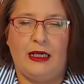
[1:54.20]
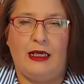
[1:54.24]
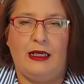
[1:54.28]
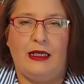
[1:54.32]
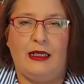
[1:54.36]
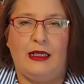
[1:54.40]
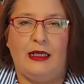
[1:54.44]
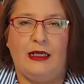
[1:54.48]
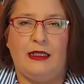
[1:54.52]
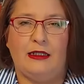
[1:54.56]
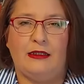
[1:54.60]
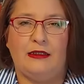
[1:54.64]

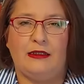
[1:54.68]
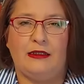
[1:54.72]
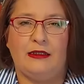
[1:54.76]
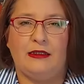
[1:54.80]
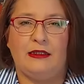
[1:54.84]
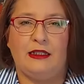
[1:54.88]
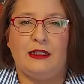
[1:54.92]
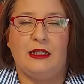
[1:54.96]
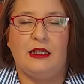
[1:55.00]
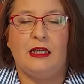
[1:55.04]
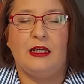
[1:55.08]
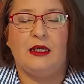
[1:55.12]
I added
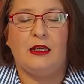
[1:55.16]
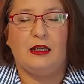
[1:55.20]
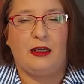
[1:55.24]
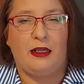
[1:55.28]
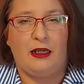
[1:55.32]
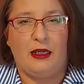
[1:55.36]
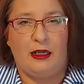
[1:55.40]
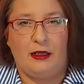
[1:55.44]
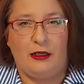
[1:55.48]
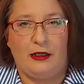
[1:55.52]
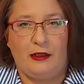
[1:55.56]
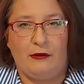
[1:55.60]

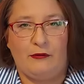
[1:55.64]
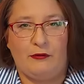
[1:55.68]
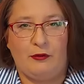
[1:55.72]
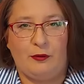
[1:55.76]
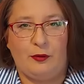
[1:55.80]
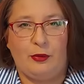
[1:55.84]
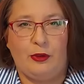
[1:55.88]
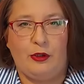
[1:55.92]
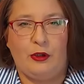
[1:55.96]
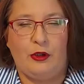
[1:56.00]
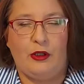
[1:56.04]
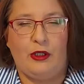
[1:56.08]
kangaroo
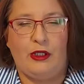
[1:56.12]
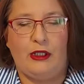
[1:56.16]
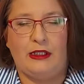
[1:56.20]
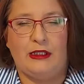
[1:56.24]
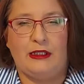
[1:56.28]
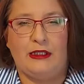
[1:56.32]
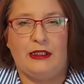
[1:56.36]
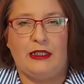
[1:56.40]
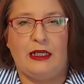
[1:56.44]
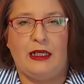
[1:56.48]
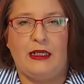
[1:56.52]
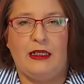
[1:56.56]
pocket,
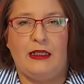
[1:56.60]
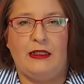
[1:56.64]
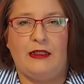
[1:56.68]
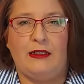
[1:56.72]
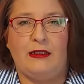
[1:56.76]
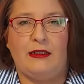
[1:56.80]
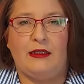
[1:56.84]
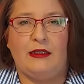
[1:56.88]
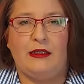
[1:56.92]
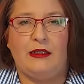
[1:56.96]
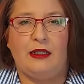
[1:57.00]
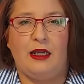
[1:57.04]

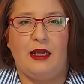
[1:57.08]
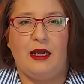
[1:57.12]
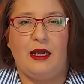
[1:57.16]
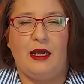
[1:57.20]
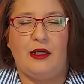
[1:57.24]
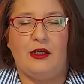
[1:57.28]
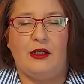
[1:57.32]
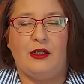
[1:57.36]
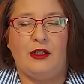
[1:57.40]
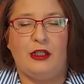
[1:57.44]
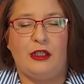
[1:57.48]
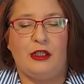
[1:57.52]
and
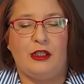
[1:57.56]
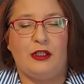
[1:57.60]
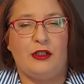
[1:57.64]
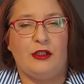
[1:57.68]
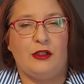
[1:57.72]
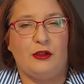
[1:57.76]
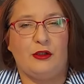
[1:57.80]
I changed